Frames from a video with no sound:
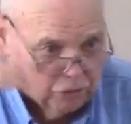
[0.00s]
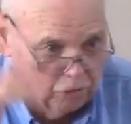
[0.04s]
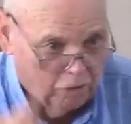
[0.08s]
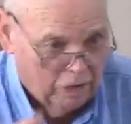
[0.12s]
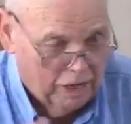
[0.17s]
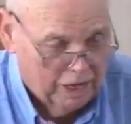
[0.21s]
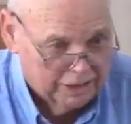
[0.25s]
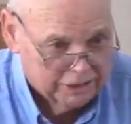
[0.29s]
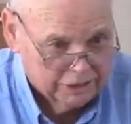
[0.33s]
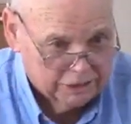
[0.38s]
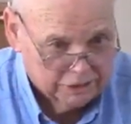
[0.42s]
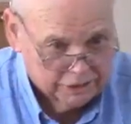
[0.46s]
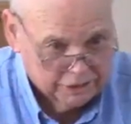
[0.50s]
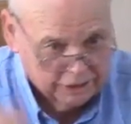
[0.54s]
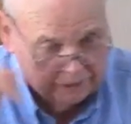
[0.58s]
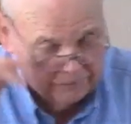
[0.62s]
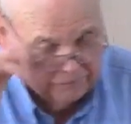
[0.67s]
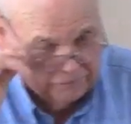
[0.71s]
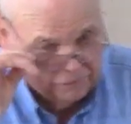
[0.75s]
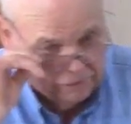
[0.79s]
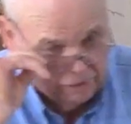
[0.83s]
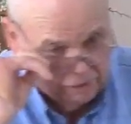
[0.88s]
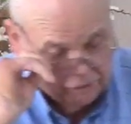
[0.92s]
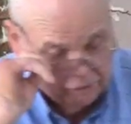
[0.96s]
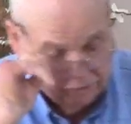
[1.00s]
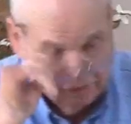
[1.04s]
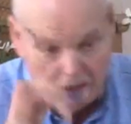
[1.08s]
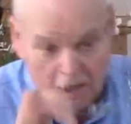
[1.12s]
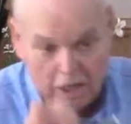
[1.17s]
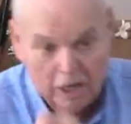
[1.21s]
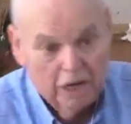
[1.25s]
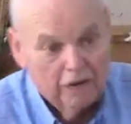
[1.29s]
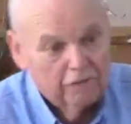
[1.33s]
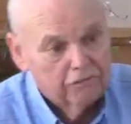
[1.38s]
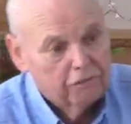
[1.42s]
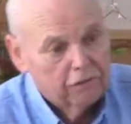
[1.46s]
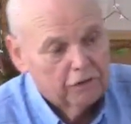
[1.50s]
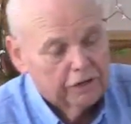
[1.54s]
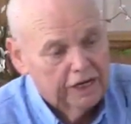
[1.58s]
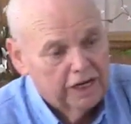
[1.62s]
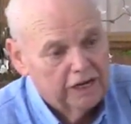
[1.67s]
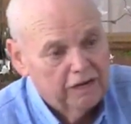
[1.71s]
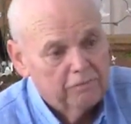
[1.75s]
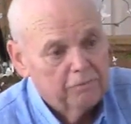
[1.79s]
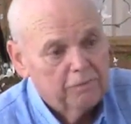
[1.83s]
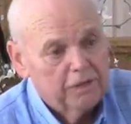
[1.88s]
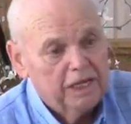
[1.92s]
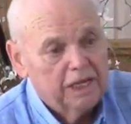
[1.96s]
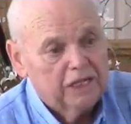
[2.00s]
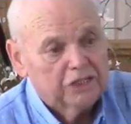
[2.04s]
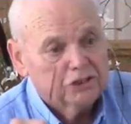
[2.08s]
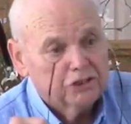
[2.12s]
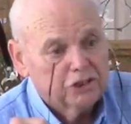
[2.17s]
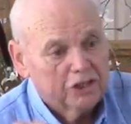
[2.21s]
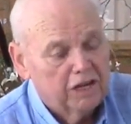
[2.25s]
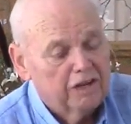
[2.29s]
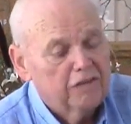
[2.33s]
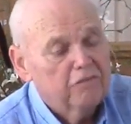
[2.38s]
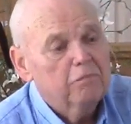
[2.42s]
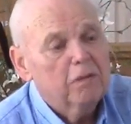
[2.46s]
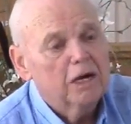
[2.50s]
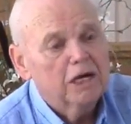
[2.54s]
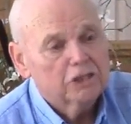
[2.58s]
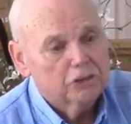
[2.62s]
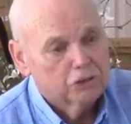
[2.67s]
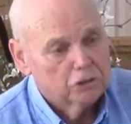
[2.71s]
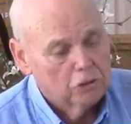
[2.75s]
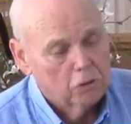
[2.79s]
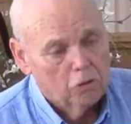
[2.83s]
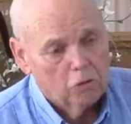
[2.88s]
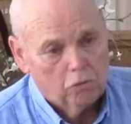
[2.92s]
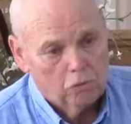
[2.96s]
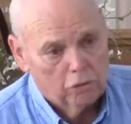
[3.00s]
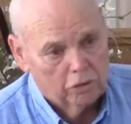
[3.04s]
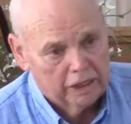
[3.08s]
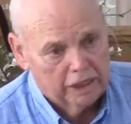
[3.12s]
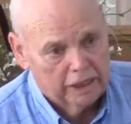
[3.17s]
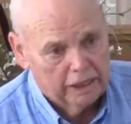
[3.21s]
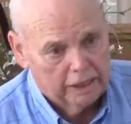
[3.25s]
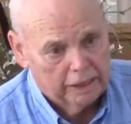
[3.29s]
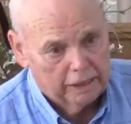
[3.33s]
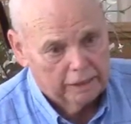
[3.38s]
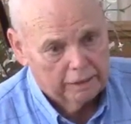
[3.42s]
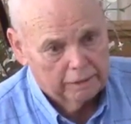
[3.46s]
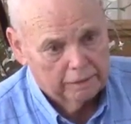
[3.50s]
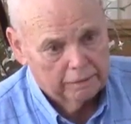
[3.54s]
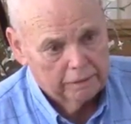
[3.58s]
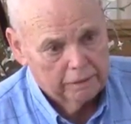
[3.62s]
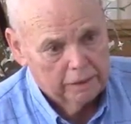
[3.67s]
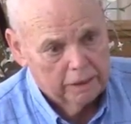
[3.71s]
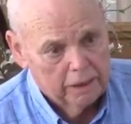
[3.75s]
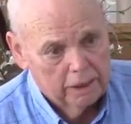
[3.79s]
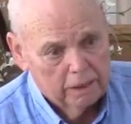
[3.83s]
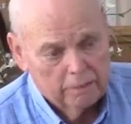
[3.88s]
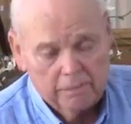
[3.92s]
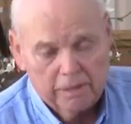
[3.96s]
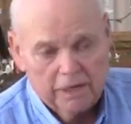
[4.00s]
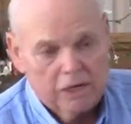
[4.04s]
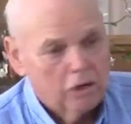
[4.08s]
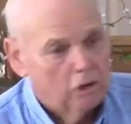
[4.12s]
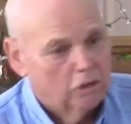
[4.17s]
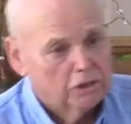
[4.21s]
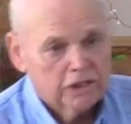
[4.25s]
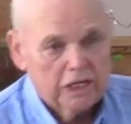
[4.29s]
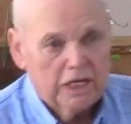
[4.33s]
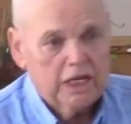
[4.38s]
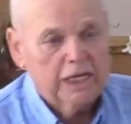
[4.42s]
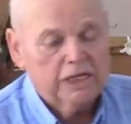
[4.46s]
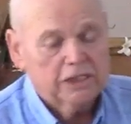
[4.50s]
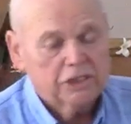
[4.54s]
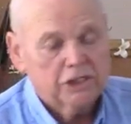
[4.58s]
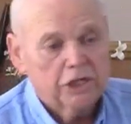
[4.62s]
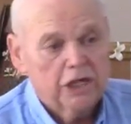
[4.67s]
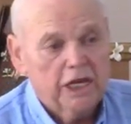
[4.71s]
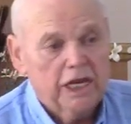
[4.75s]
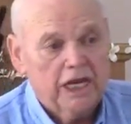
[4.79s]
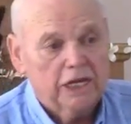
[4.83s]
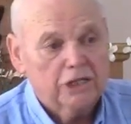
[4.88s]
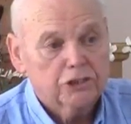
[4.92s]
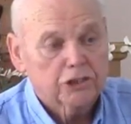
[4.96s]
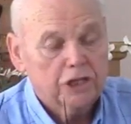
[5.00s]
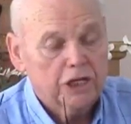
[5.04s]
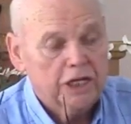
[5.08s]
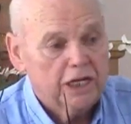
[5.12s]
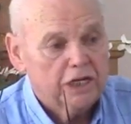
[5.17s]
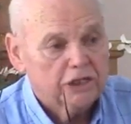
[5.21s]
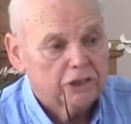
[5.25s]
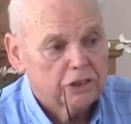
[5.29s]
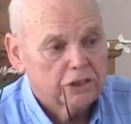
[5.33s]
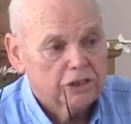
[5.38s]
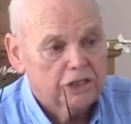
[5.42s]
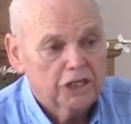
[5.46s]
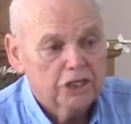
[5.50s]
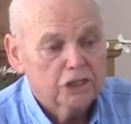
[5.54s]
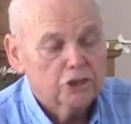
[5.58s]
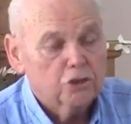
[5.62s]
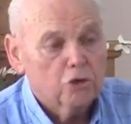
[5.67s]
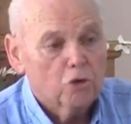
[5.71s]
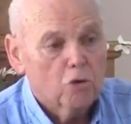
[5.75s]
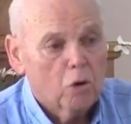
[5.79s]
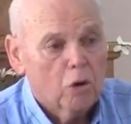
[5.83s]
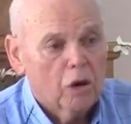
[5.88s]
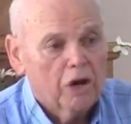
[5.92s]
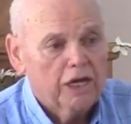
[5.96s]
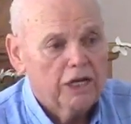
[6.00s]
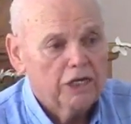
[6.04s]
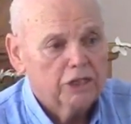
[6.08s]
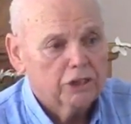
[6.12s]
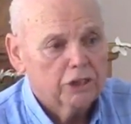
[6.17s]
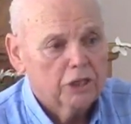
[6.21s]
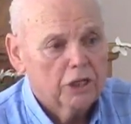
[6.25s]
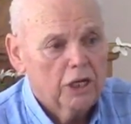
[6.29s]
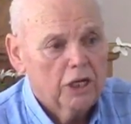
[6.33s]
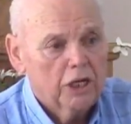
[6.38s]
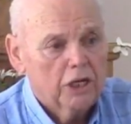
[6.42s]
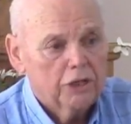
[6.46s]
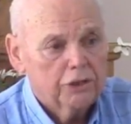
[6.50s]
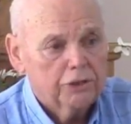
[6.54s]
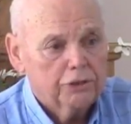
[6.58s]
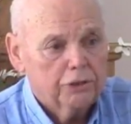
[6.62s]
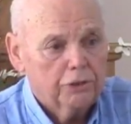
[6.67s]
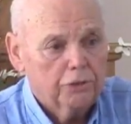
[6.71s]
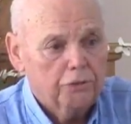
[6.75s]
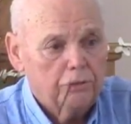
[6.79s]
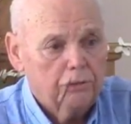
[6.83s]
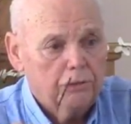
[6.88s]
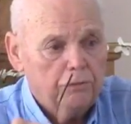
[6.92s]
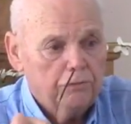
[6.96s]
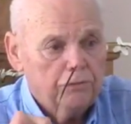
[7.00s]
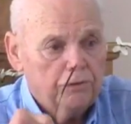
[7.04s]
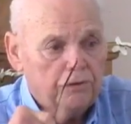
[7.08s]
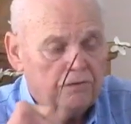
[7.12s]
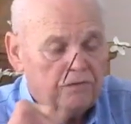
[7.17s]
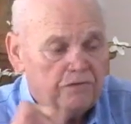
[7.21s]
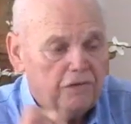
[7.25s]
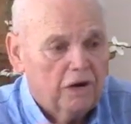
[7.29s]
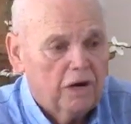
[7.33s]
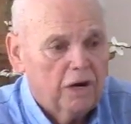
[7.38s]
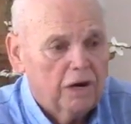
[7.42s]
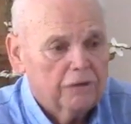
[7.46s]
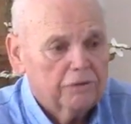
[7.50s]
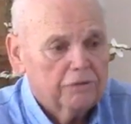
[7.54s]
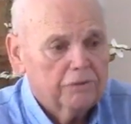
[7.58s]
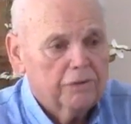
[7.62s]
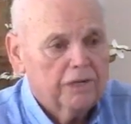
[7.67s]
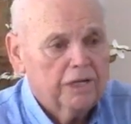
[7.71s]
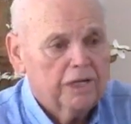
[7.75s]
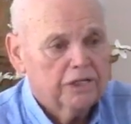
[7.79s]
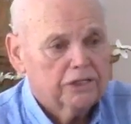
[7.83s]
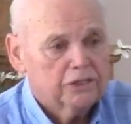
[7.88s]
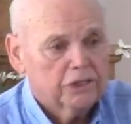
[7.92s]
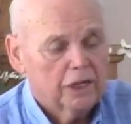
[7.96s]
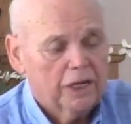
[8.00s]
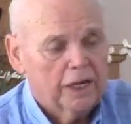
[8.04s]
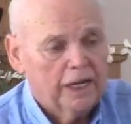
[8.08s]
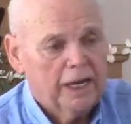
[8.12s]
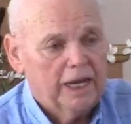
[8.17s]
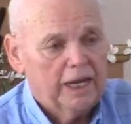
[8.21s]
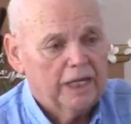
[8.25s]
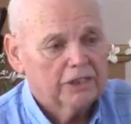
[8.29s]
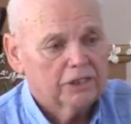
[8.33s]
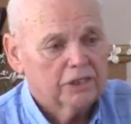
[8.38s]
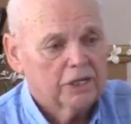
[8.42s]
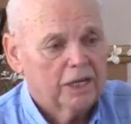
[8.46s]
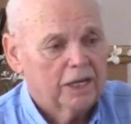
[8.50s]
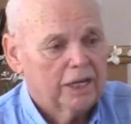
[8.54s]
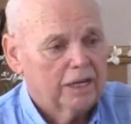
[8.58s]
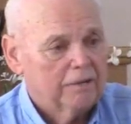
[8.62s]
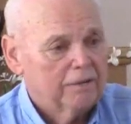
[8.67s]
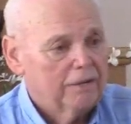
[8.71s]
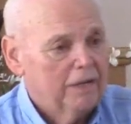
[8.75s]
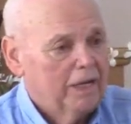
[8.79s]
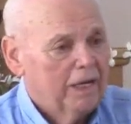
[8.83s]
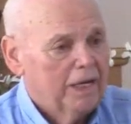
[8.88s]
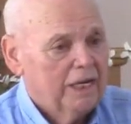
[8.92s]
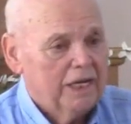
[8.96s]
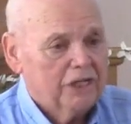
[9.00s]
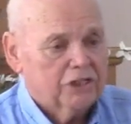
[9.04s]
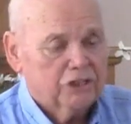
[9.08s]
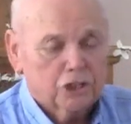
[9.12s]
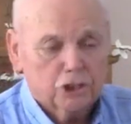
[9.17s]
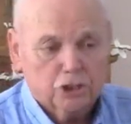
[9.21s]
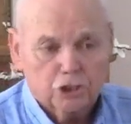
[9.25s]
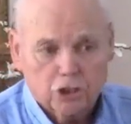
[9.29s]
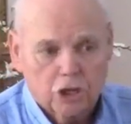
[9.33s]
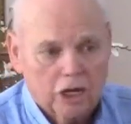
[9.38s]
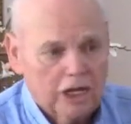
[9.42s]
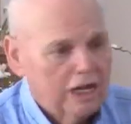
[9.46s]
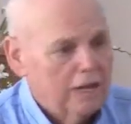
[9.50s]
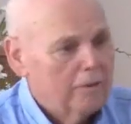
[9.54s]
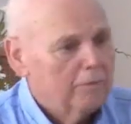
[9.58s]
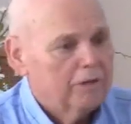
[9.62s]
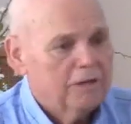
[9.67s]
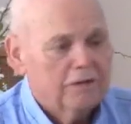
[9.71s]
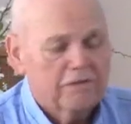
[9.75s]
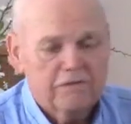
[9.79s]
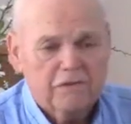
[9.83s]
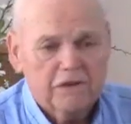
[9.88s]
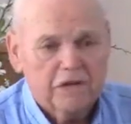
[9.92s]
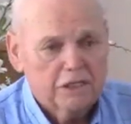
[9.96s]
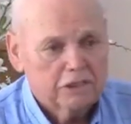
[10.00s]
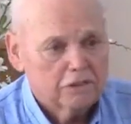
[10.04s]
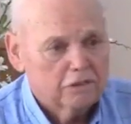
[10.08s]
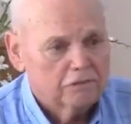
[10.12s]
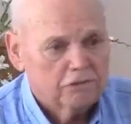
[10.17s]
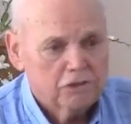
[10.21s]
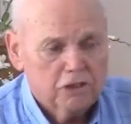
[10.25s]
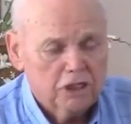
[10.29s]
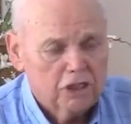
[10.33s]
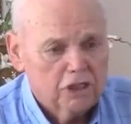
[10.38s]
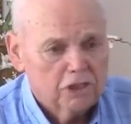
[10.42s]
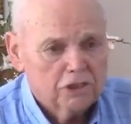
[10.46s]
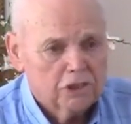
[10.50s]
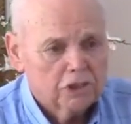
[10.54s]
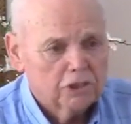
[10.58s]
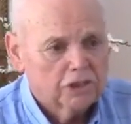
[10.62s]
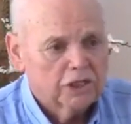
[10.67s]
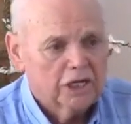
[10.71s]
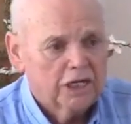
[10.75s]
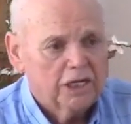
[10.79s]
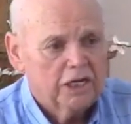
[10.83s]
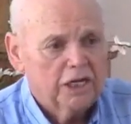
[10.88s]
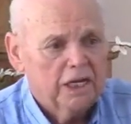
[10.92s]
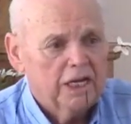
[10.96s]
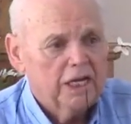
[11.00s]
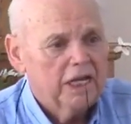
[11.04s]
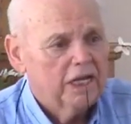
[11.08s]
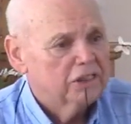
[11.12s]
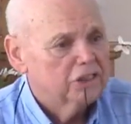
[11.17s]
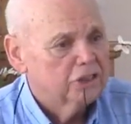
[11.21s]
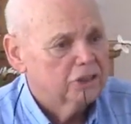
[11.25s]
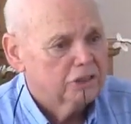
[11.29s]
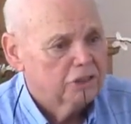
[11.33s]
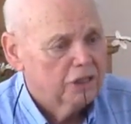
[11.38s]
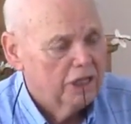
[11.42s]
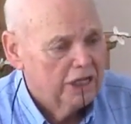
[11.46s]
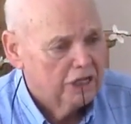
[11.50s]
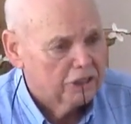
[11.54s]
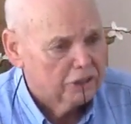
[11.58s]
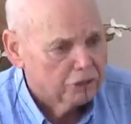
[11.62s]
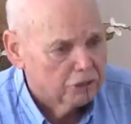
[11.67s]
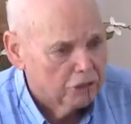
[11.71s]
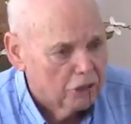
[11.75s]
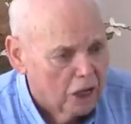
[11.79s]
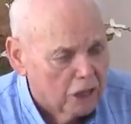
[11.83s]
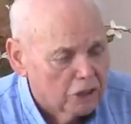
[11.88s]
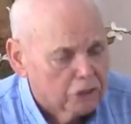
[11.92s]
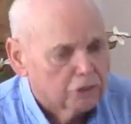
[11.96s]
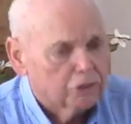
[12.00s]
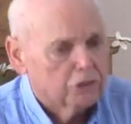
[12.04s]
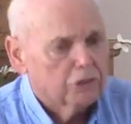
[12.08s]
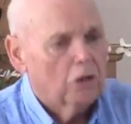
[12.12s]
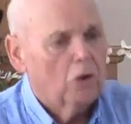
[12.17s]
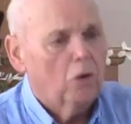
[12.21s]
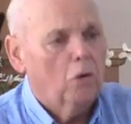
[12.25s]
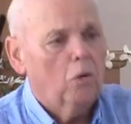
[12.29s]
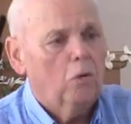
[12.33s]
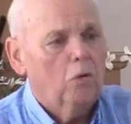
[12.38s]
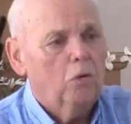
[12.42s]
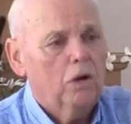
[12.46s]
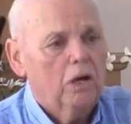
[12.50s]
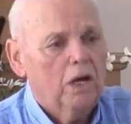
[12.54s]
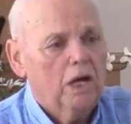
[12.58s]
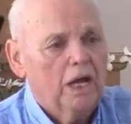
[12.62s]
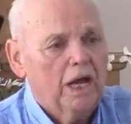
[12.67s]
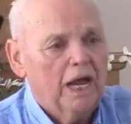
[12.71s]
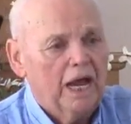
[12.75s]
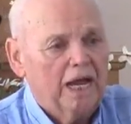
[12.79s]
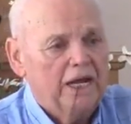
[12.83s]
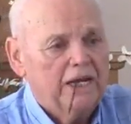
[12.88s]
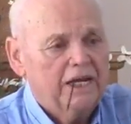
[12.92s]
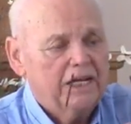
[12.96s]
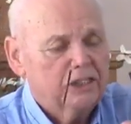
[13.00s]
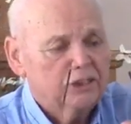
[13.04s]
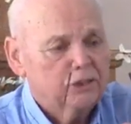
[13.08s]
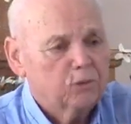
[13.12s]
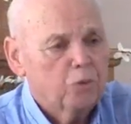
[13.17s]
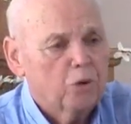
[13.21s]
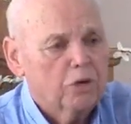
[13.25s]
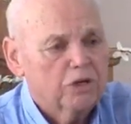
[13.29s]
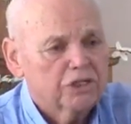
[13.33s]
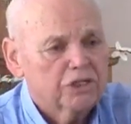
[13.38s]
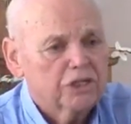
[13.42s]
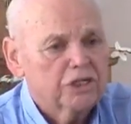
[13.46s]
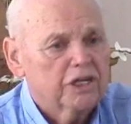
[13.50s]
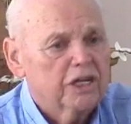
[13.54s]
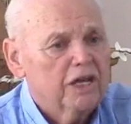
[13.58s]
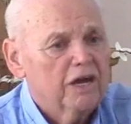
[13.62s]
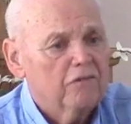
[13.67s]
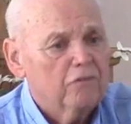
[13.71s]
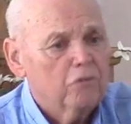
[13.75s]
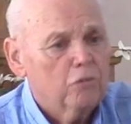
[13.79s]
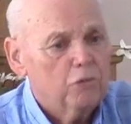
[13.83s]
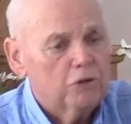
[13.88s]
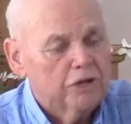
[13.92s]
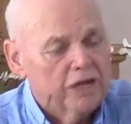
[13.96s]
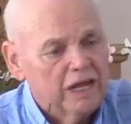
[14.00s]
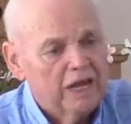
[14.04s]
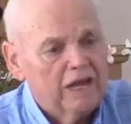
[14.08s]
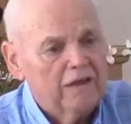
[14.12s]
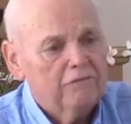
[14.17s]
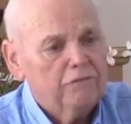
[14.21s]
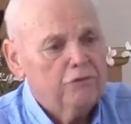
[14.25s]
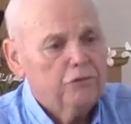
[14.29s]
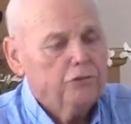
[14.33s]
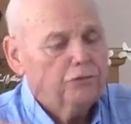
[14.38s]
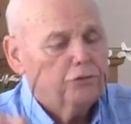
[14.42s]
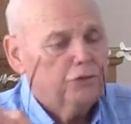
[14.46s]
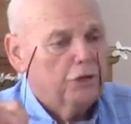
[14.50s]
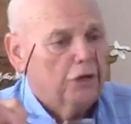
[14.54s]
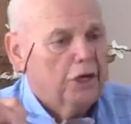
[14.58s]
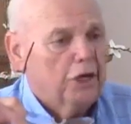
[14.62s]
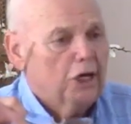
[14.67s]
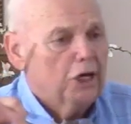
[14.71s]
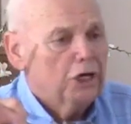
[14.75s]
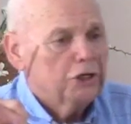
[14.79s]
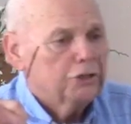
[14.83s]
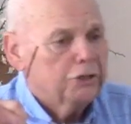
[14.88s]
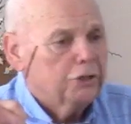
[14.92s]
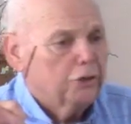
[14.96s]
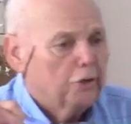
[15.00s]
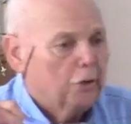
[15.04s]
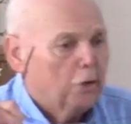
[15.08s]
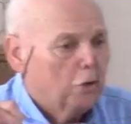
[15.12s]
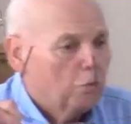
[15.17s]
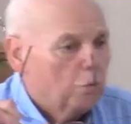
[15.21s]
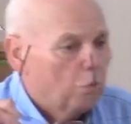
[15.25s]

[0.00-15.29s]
Christ and say, Father, forgive me and save my soul again. Because it's, it's, it's a disgrace to the Father. It's a, it's a, it's a slam in the face of Jesus. It, it's, it's not so. And it's what the devil would have you to, to